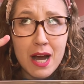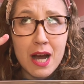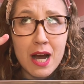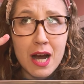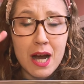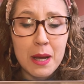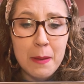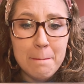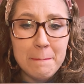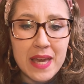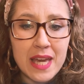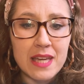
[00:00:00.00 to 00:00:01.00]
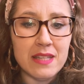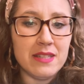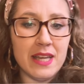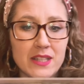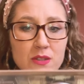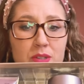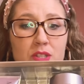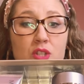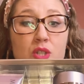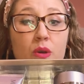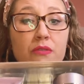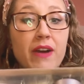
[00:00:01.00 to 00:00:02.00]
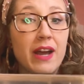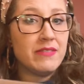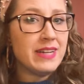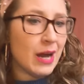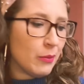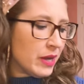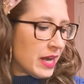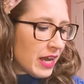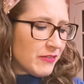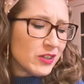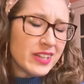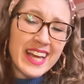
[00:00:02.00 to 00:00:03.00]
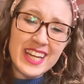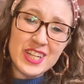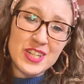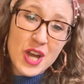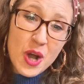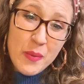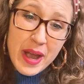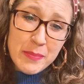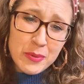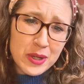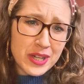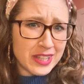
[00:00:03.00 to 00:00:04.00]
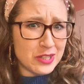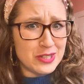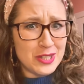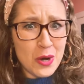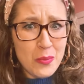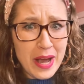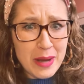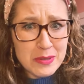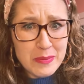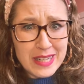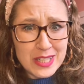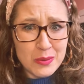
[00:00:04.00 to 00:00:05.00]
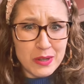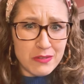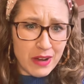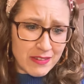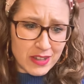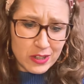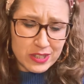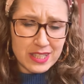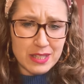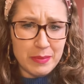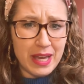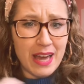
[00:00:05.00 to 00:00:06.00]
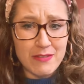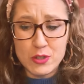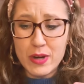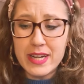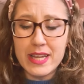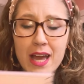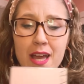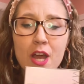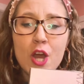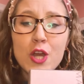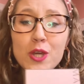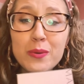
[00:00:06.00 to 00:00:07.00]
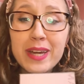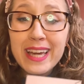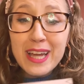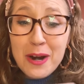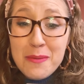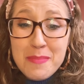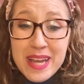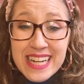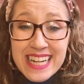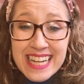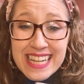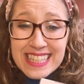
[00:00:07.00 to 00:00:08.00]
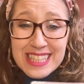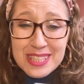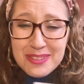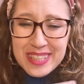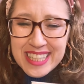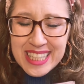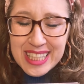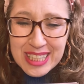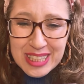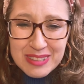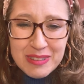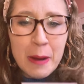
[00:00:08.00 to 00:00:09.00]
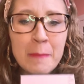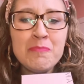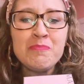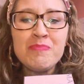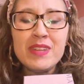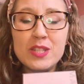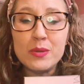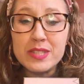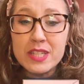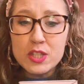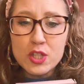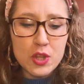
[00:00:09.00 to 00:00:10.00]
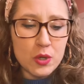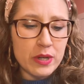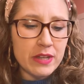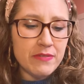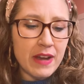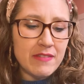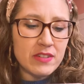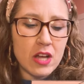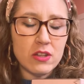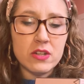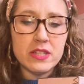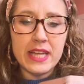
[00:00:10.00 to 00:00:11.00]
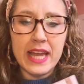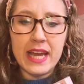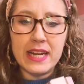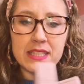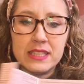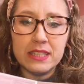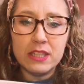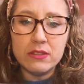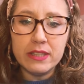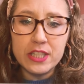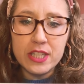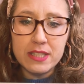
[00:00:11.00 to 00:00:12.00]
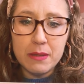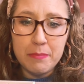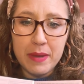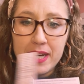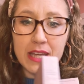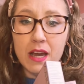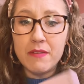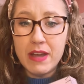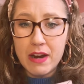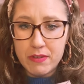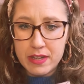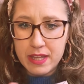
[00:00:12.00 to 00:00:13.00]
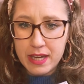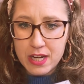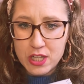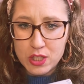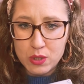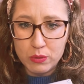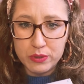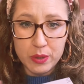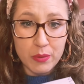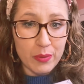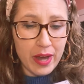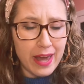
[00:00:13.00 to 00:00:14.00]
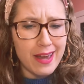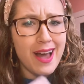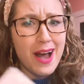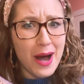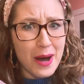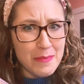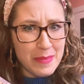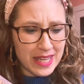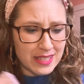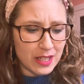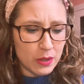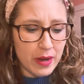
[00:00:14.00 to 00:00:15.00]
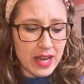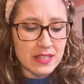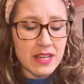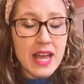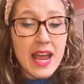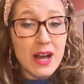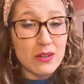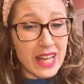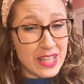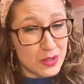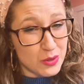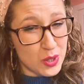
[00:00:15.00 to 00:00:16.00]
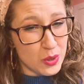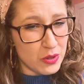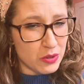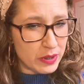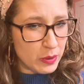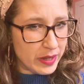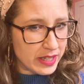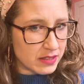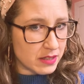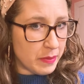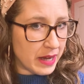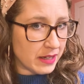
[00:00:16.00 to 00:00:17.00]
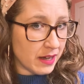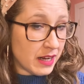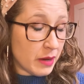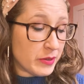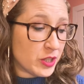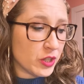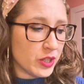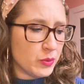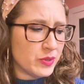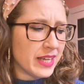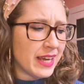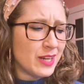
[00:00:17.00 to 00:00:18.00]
Amazing. So this is $205. Now, if you're like, no way, Brooke, there's no way I'm spending $205 on something I haven't tried yet, you can get our mini. It's so cute. So this is $35, and it's literally just a mini of everything I just told you, okay? Amazing, you guys. It'll last you 2 to 3 weeks, depending on how much you're using.